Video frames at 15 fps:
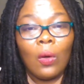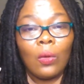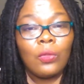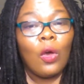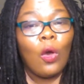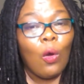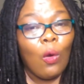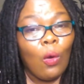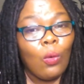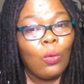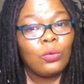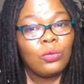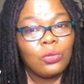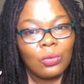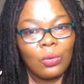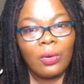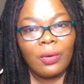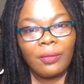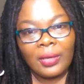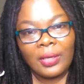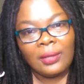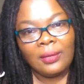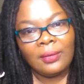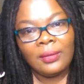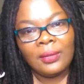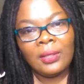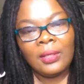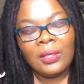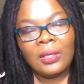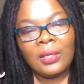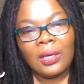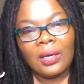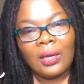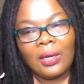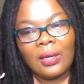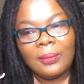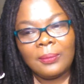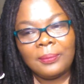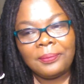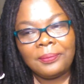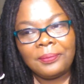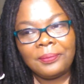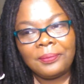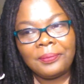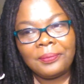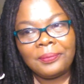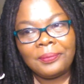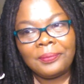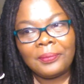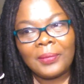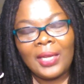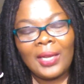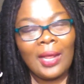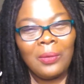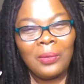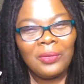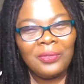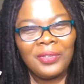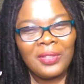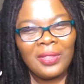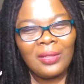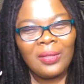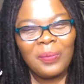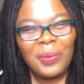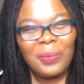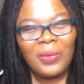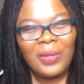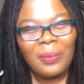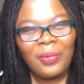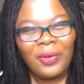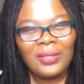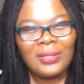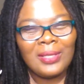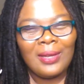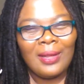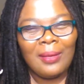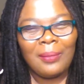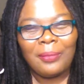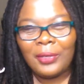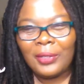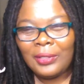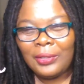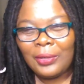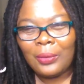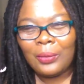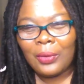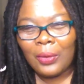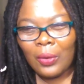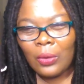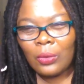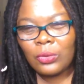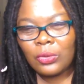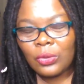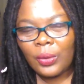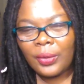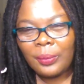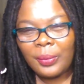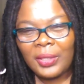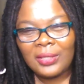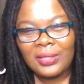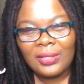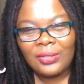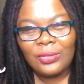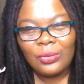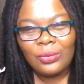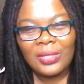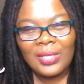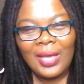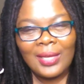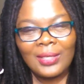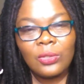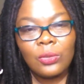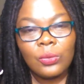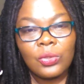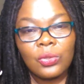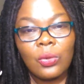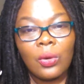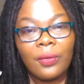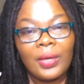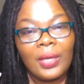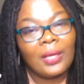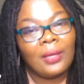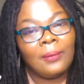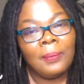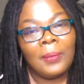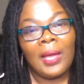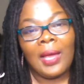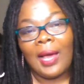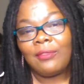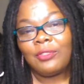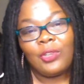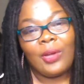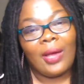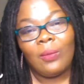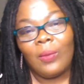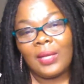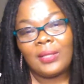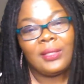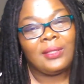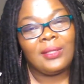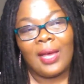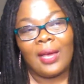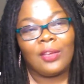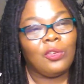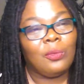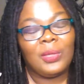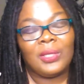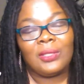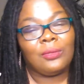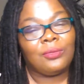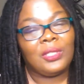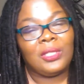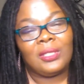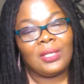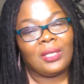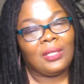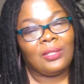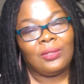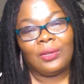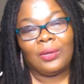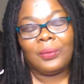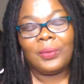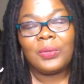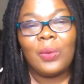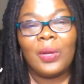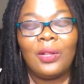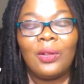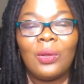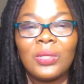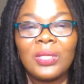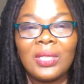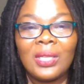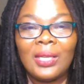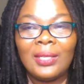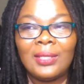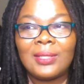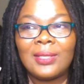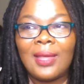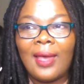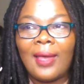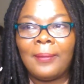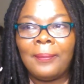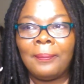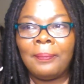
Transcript: whole story. And I don't even think the people that brings it up really know the whole story, because there's two sides to a story. And I've tried watching documentaries, and, it's one of those things that,